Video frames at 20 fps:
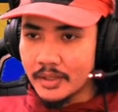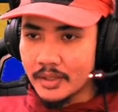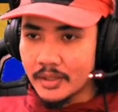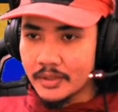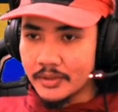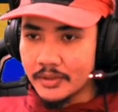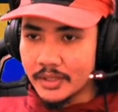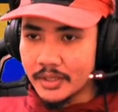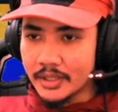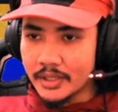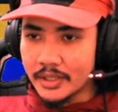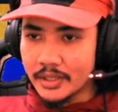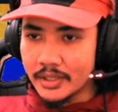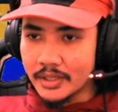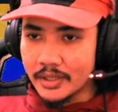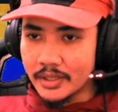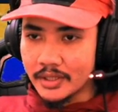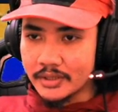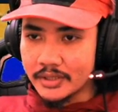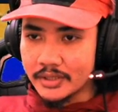
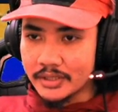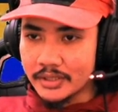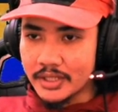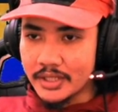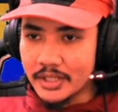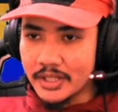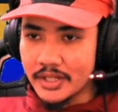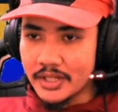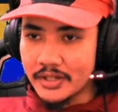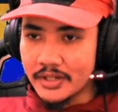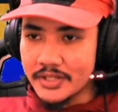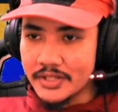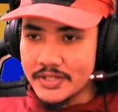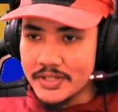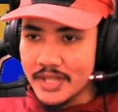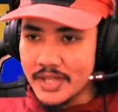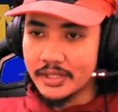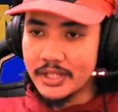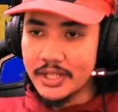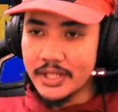the the thing here is
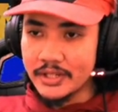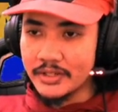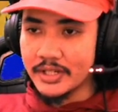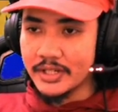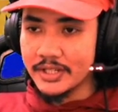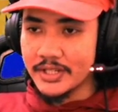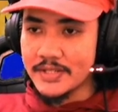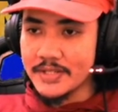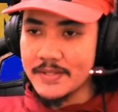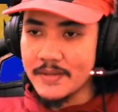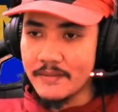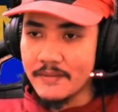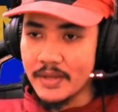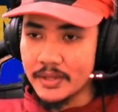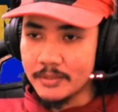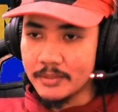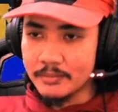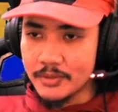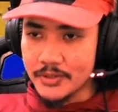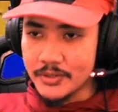that here it is
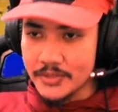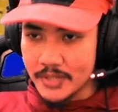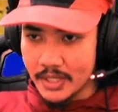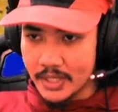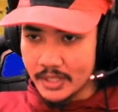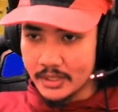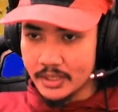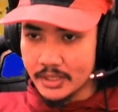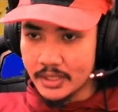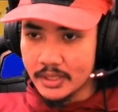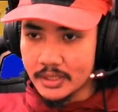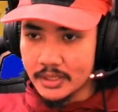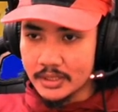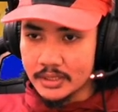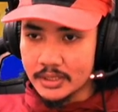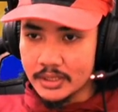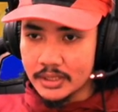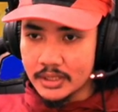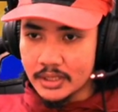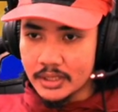seventy percent
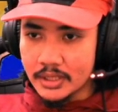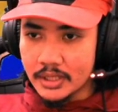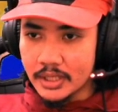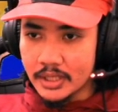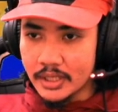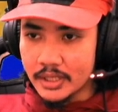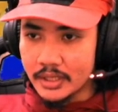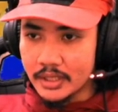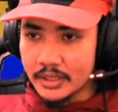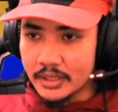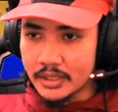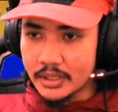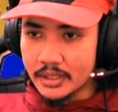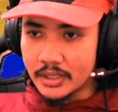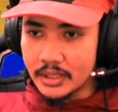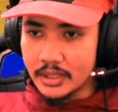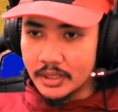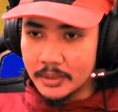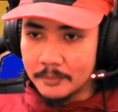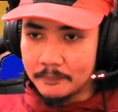and
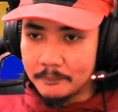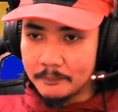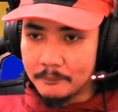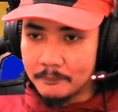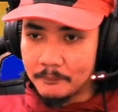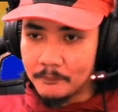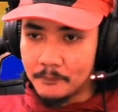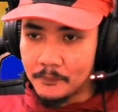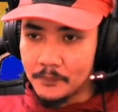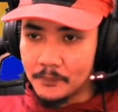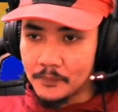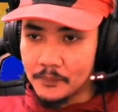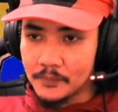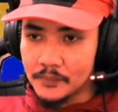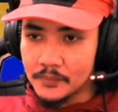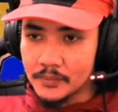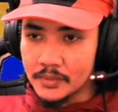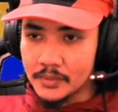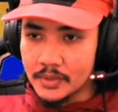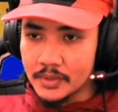um,
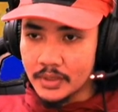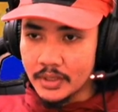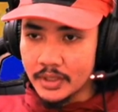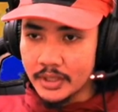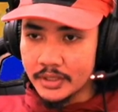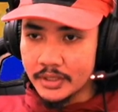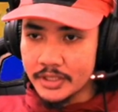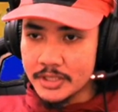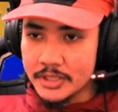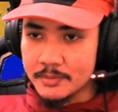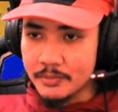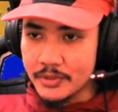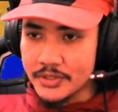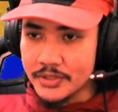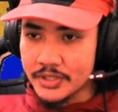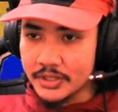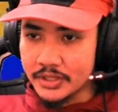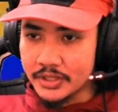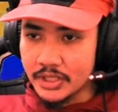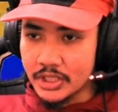it is
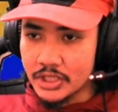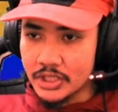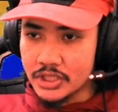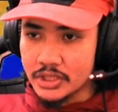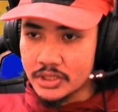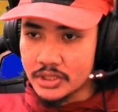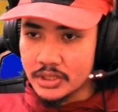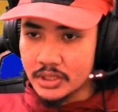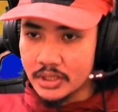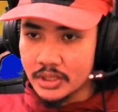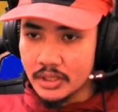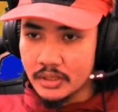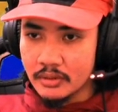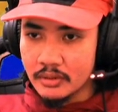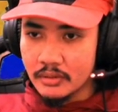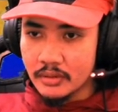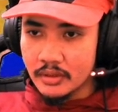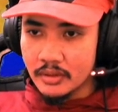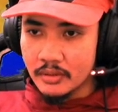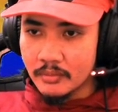percentage,
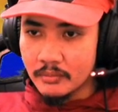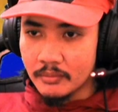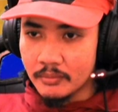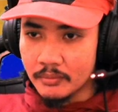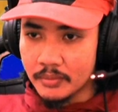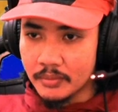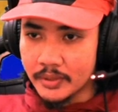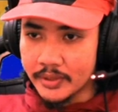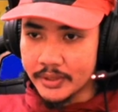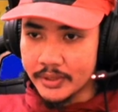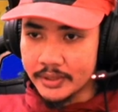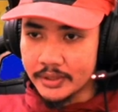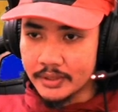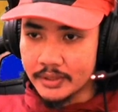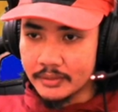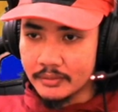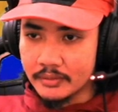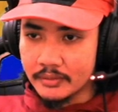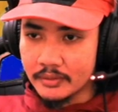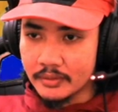but
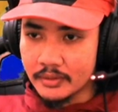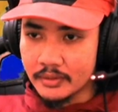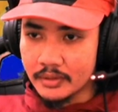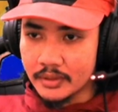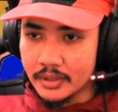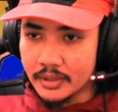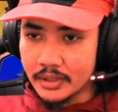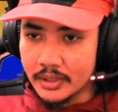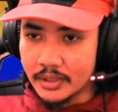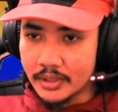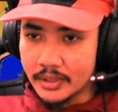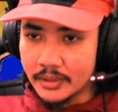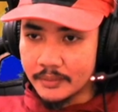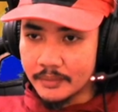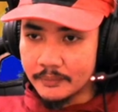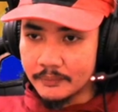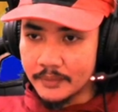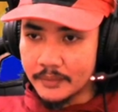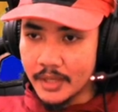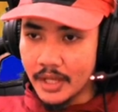uh,
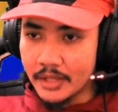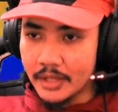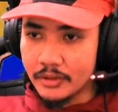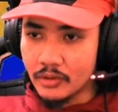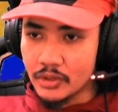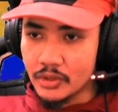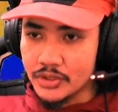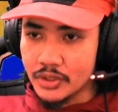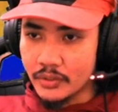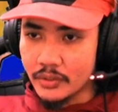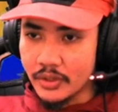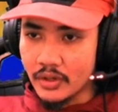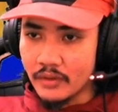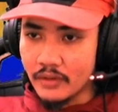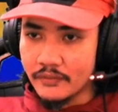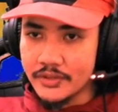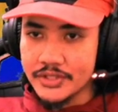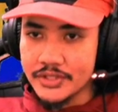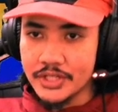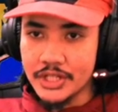yeah, it also
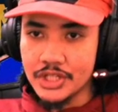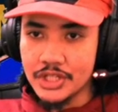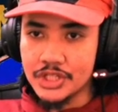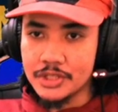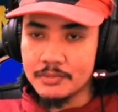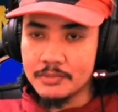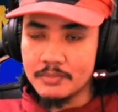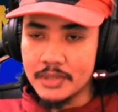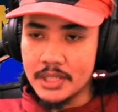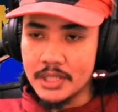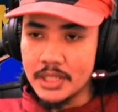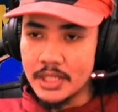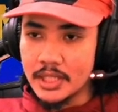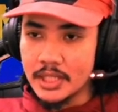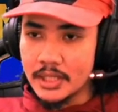recovers H P.